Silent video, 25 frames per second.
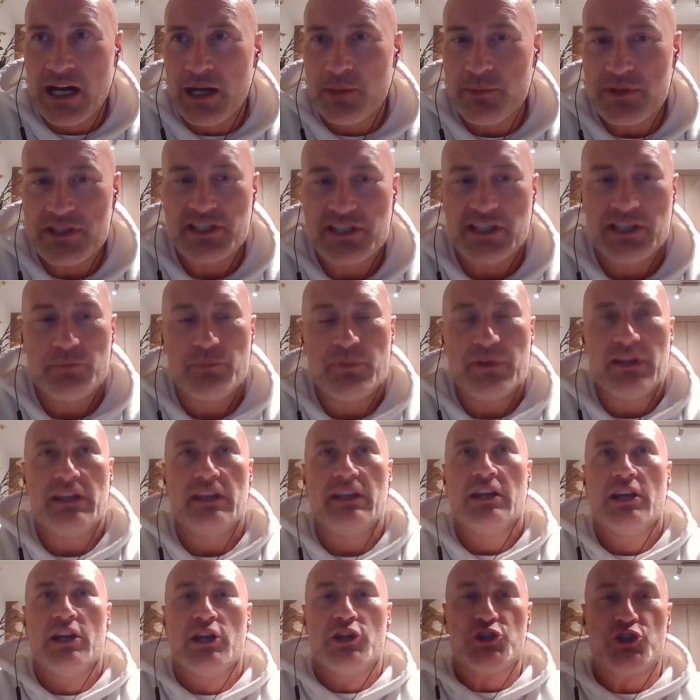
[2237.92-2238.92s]
It's going to
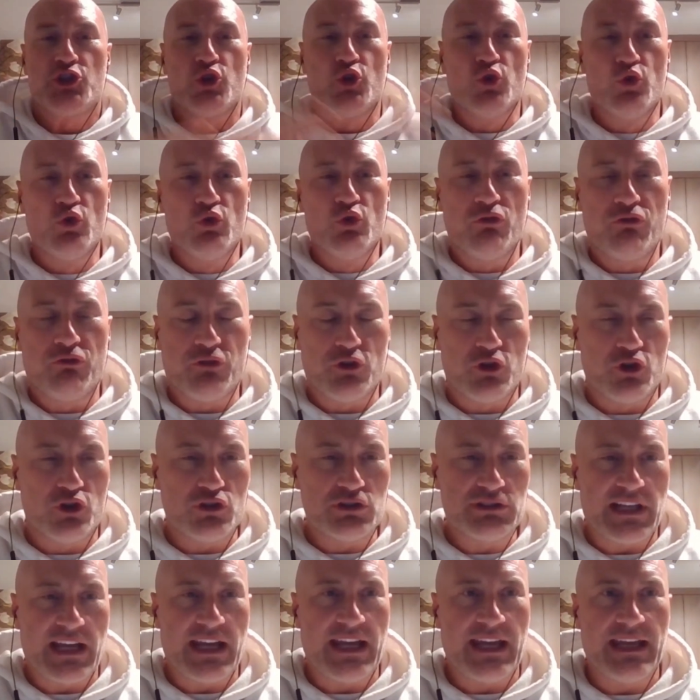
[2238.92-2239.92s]
be 2
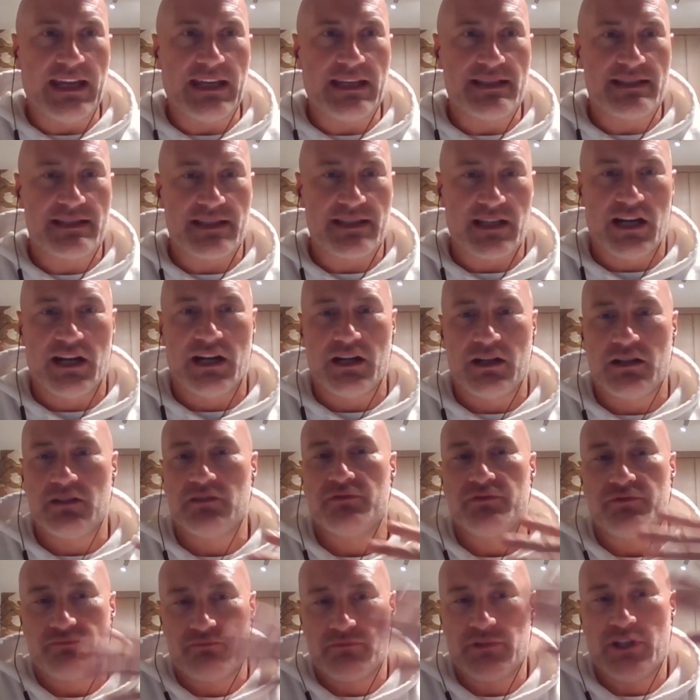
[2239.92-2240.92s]
full days
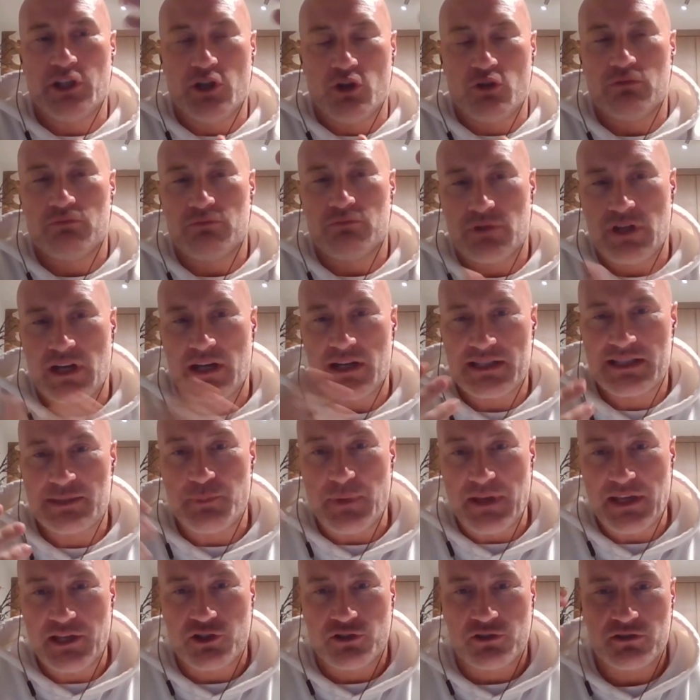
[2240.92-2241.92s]
of,
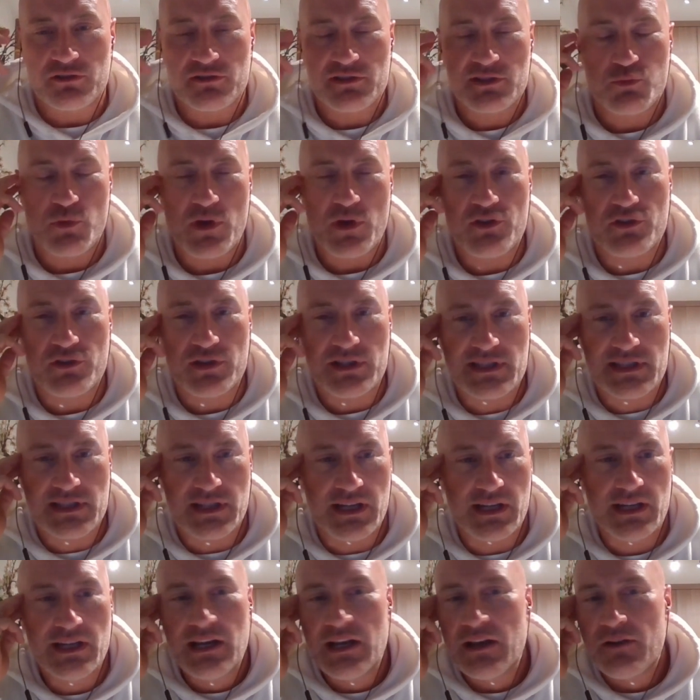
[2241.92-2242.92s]
speakers, whether
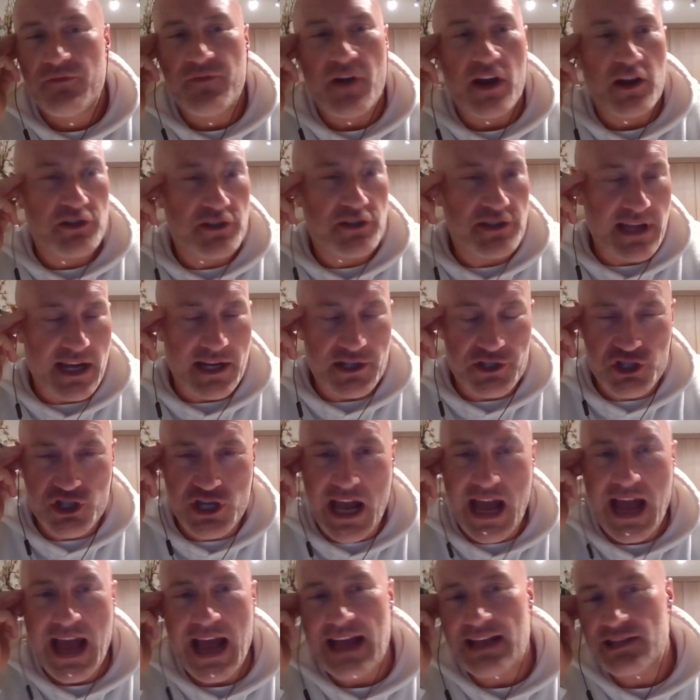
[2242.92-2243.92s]
it's fireside
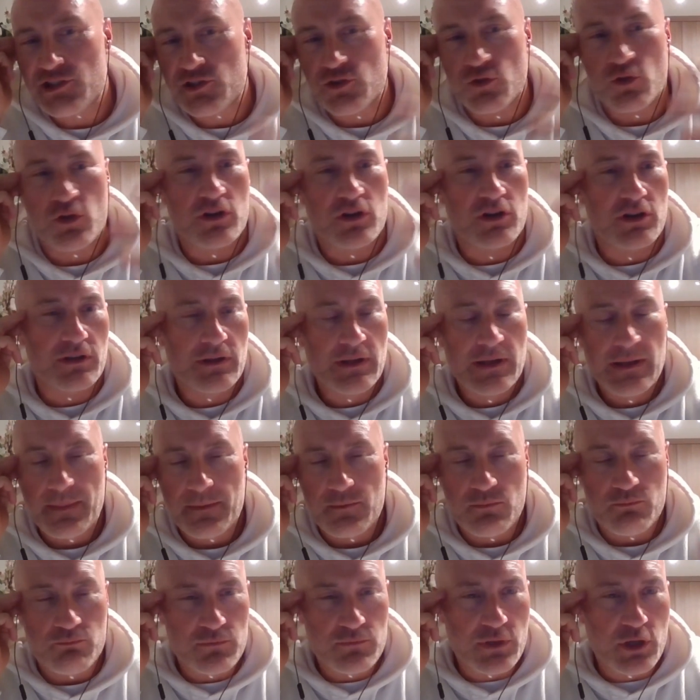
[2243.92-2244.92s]
chats or,
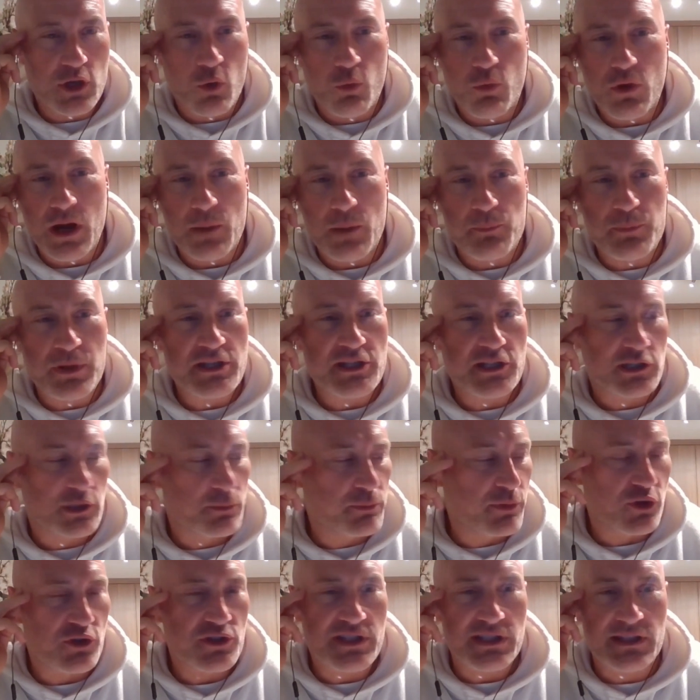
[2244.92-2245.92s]
a
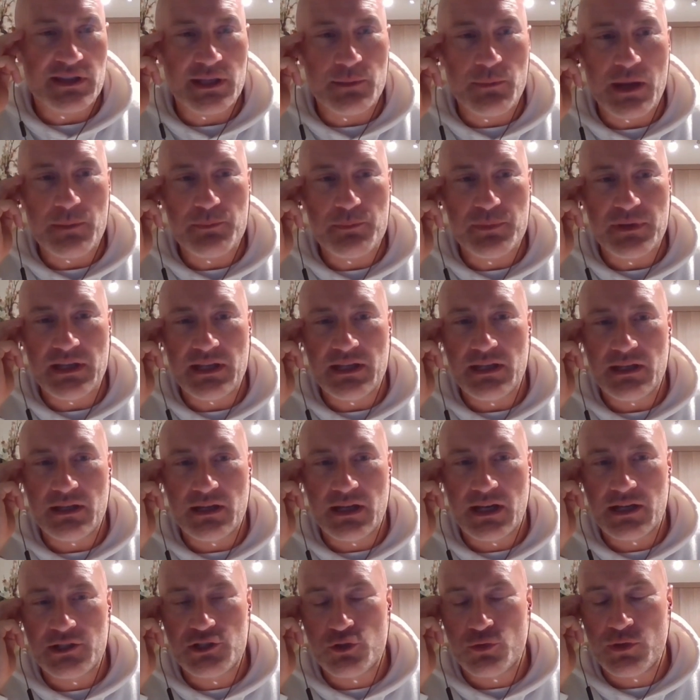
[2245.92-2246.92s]
particular person. They might
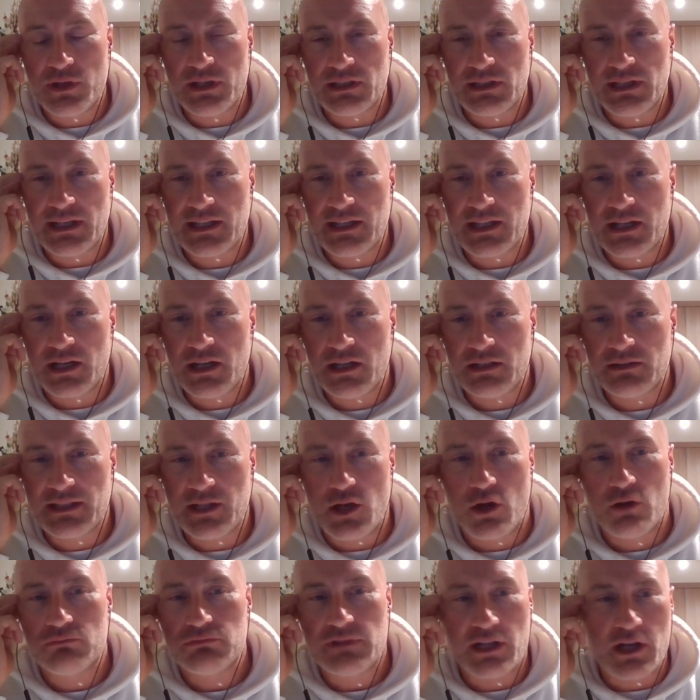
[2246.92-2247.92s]
be doing like
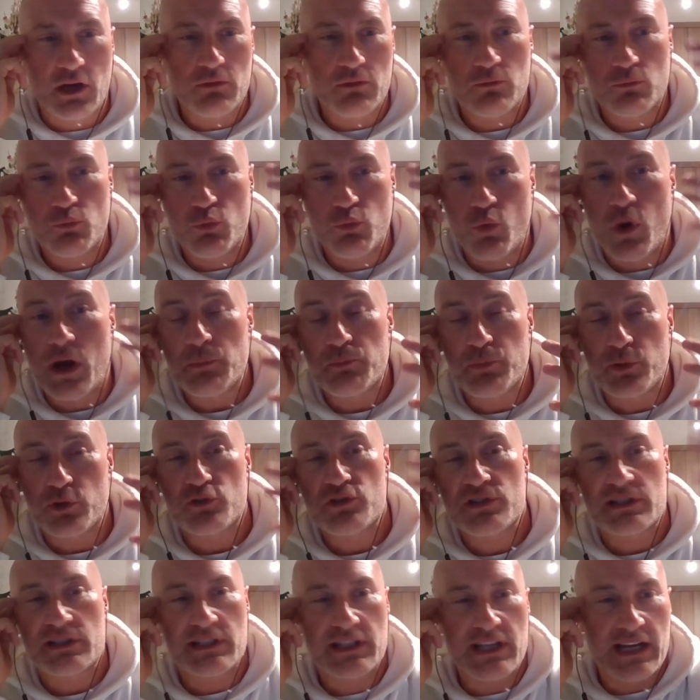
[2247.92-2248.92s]
a one
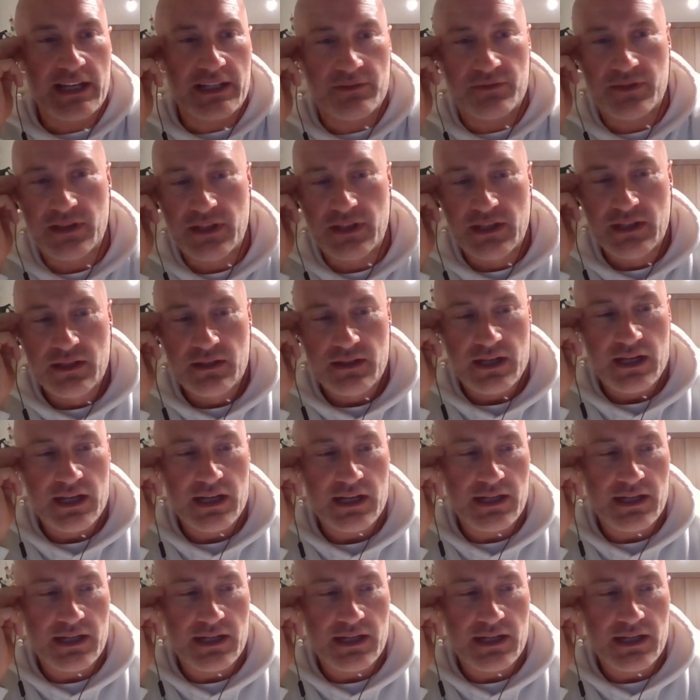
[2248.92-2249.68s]
person kind of